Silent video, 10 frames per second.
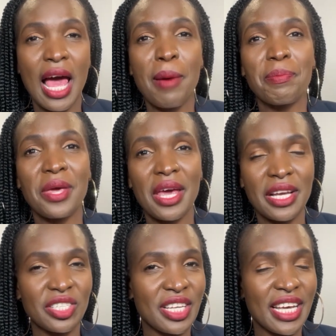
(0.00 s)

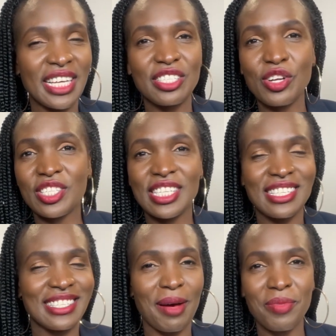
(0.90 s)
PhD is not
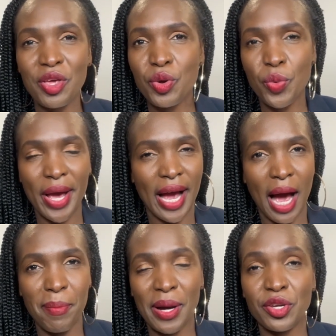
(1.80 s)
just something you wake
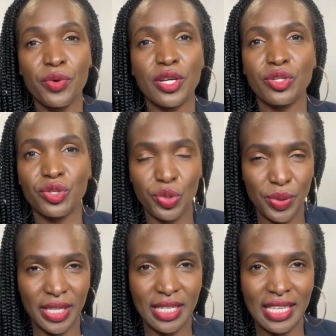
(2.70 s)
up and you want to do
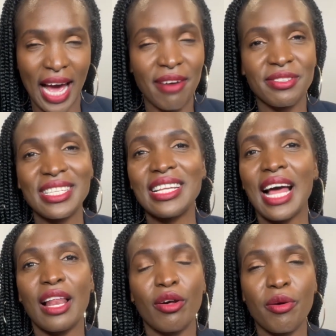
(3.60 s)
it. I've seen
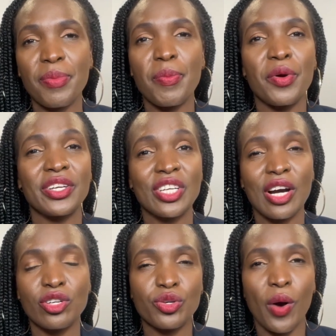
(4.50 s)
a lot of people reaching
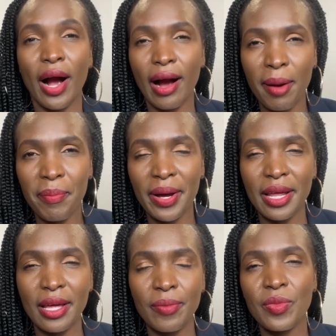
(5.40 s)
out to our
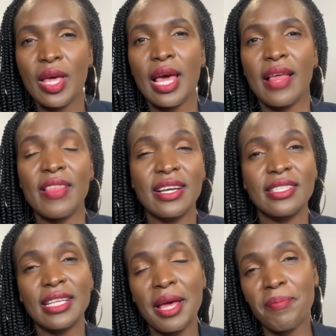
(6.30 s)
company, that
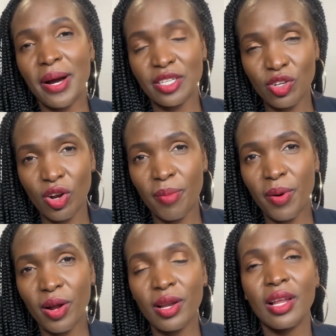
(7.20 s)
is Impact
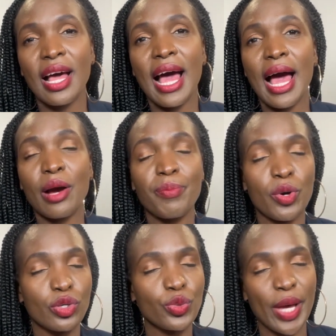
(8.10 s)
Global,
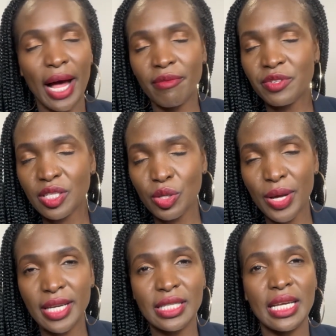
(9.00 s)
because we help
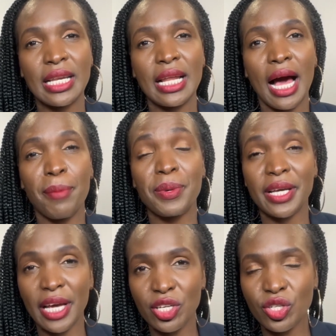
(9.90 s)
students in
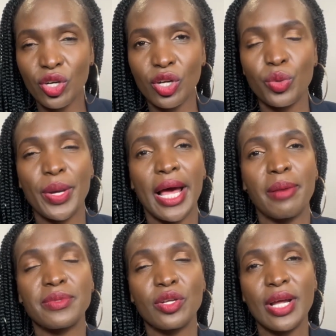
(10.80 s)
application, we help
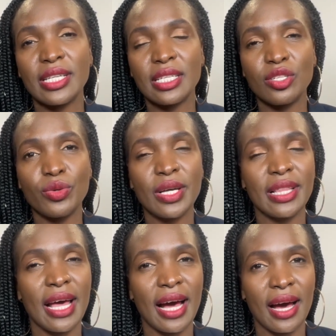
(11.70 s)
students in doing
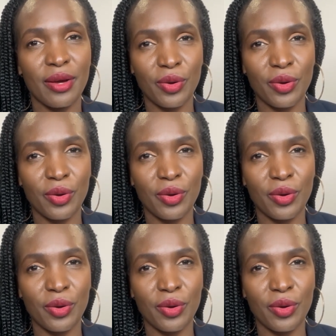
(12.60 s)
their,